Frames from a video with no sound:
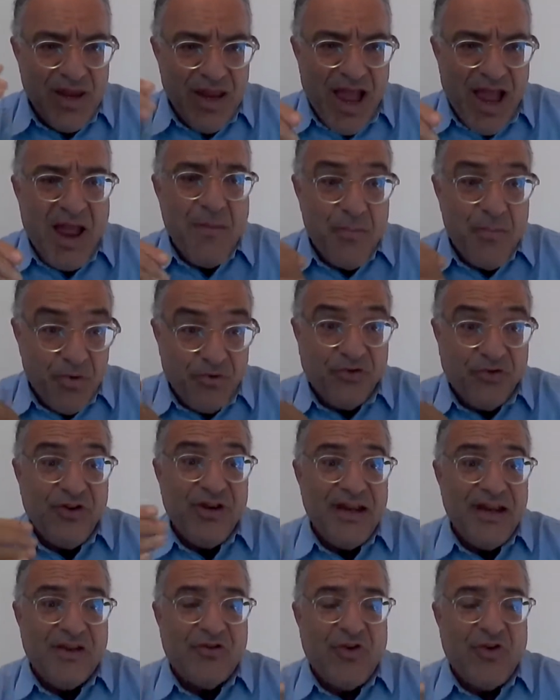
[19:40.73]
I
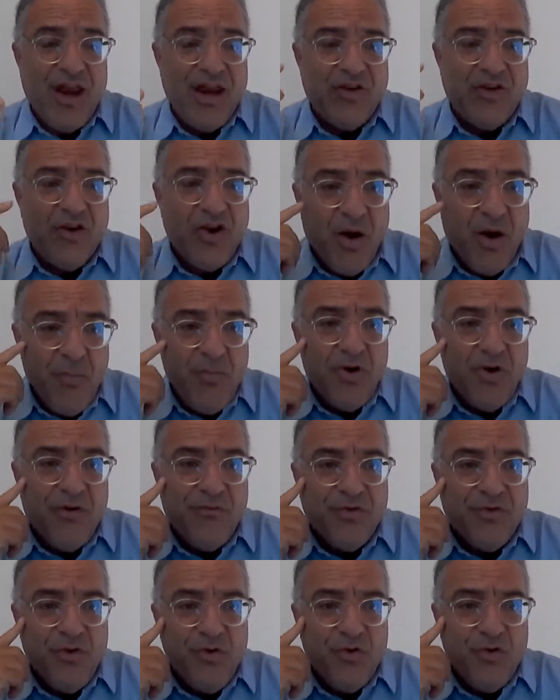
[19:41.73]
personally trained a number
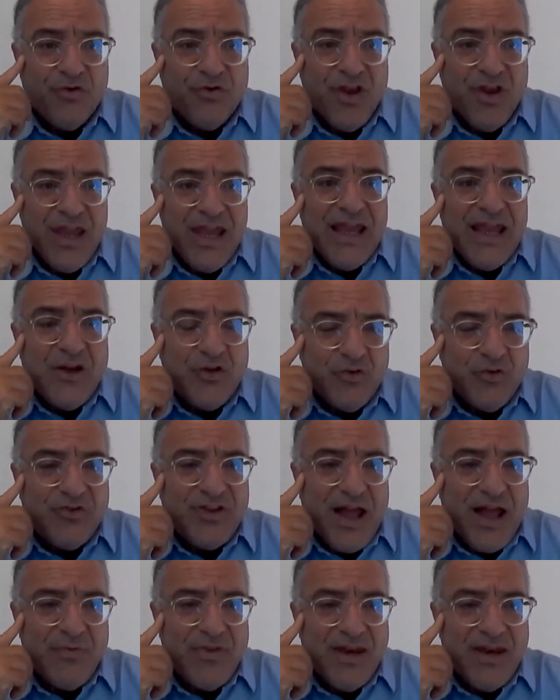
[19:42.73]
of those in
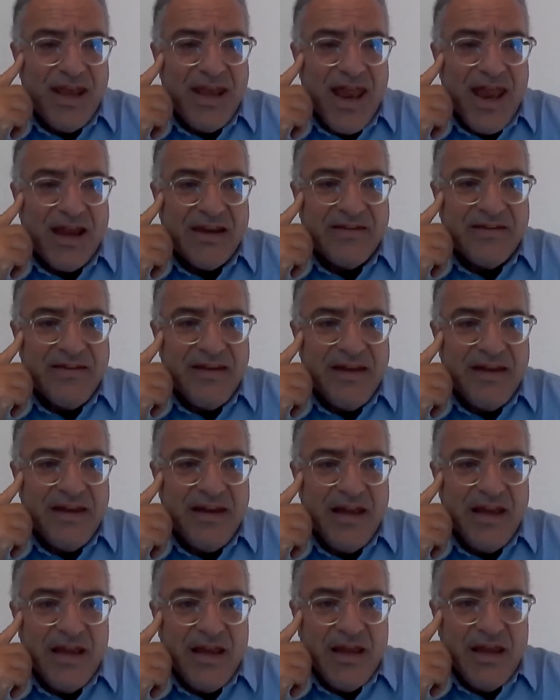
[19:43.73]
2019.